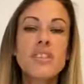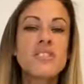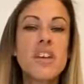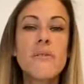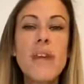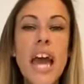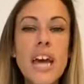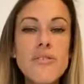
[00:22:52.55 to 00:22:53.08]

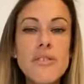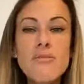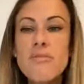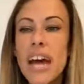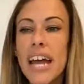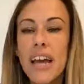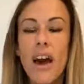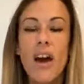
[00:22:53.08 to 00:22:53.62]
don't ever
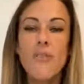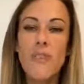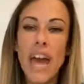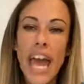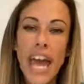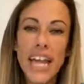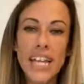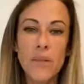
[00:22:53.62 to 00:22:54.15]
write off
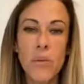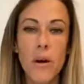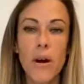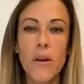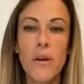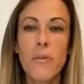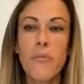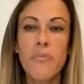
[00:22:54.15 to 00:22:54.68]

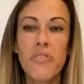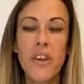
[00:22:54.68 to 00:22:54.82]
anyone.